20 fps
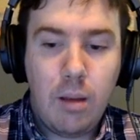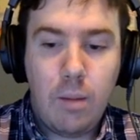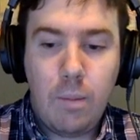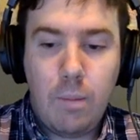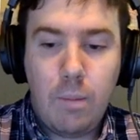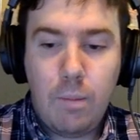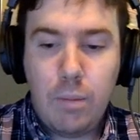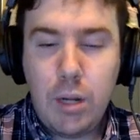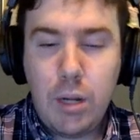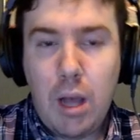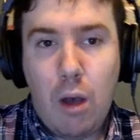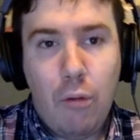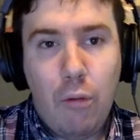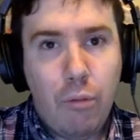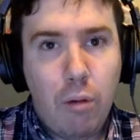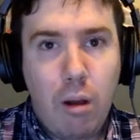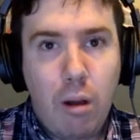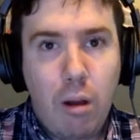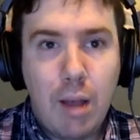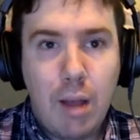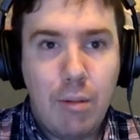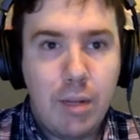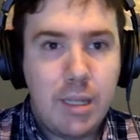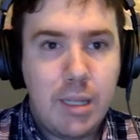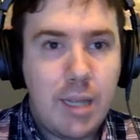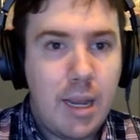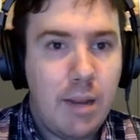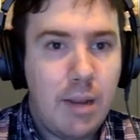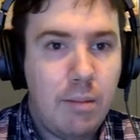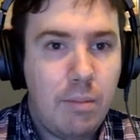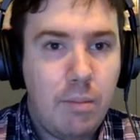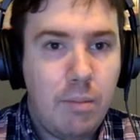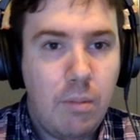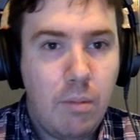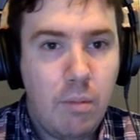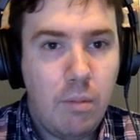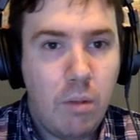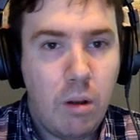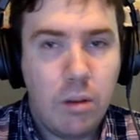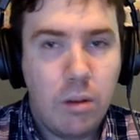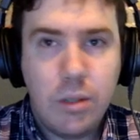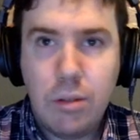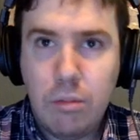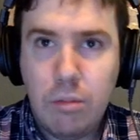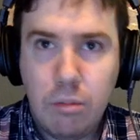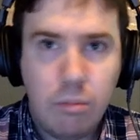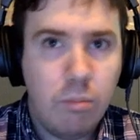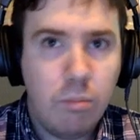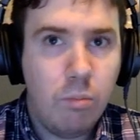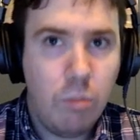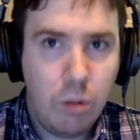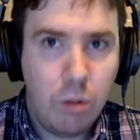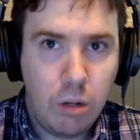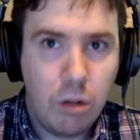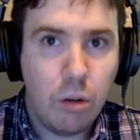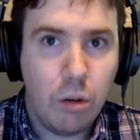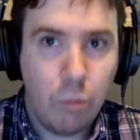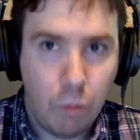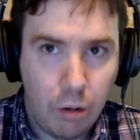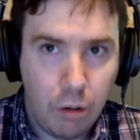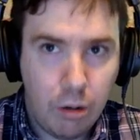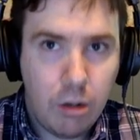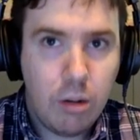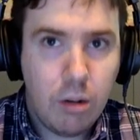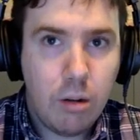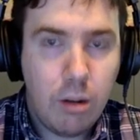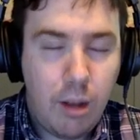But overall, I would say also good work.